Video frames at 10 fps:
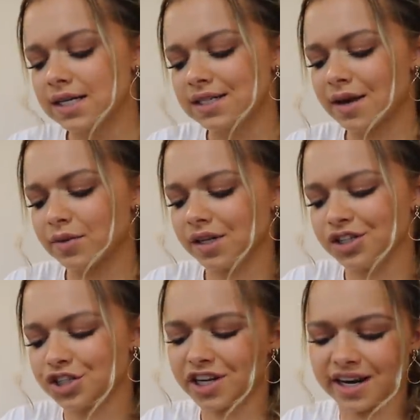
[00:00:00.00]
table and
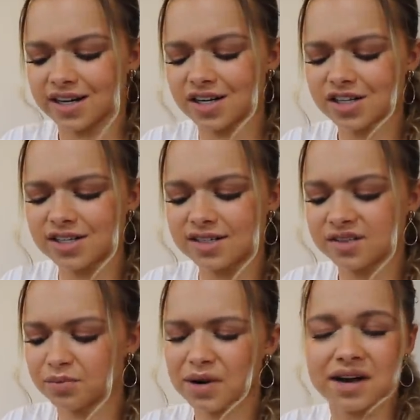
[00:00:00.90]
chairs,
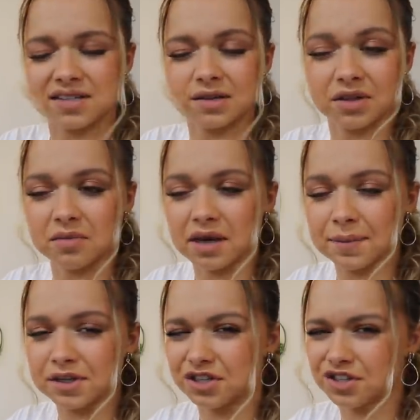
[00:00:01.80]
possibly
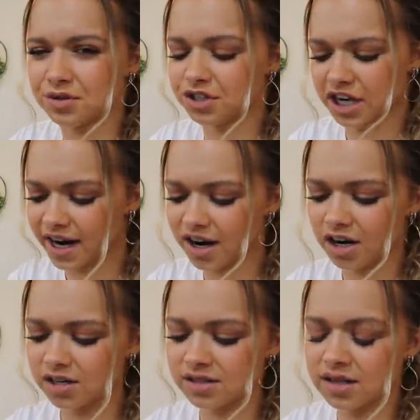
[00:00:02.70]
maybe just new
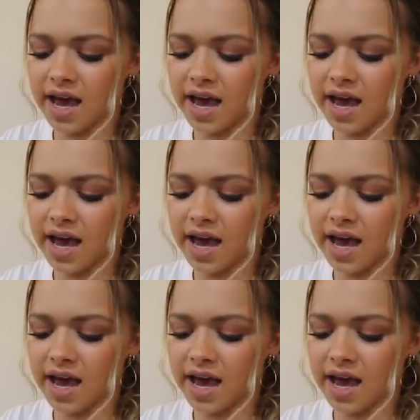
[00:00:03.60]
chairs.